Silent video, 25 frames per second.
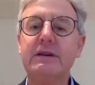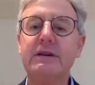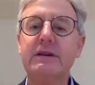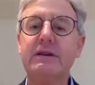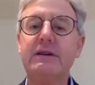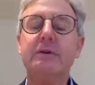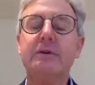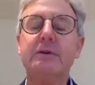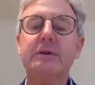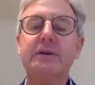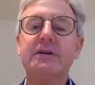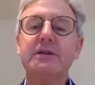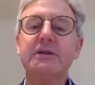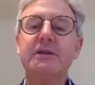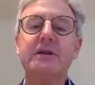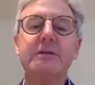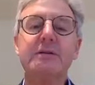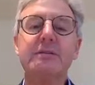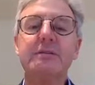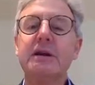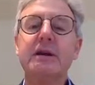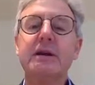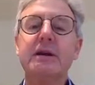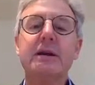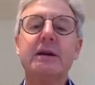You know, it seems
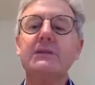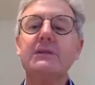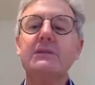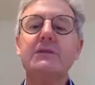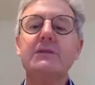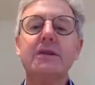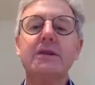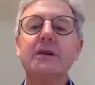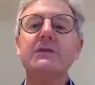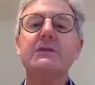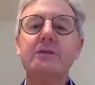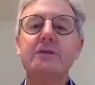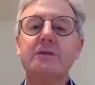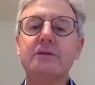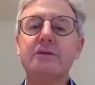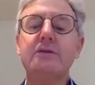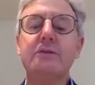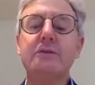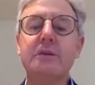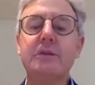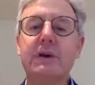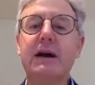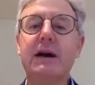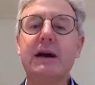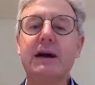like it's just too
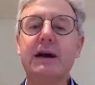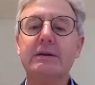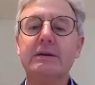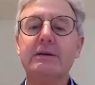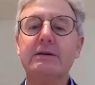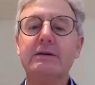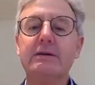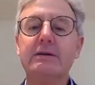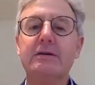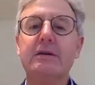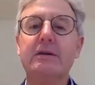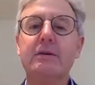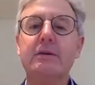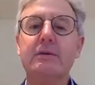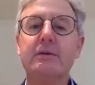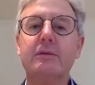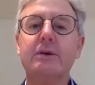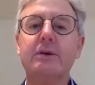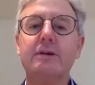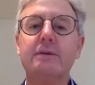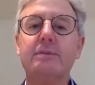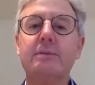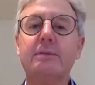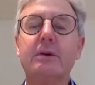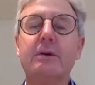hard to solve
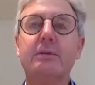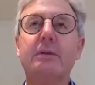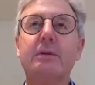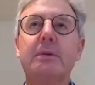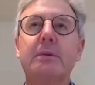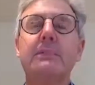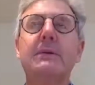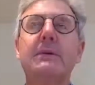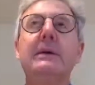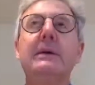this problem